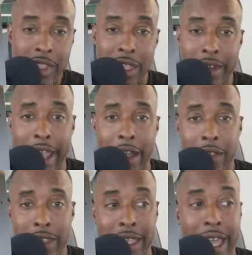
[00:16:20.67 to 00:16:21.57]
Now,
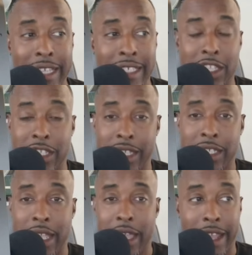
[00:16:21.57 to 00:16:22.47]
the guys that did
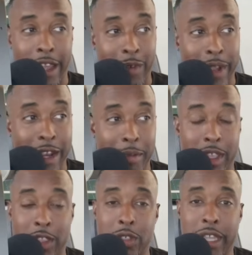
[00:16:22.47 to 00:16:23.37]
stand out, right? I mean,
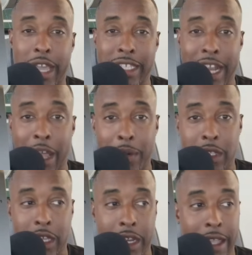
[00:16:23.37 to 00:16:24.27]
those are guys that I was
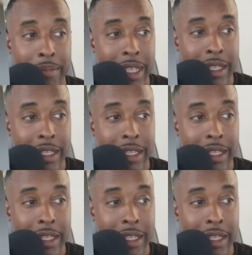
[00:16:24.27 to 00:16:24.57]
looking at.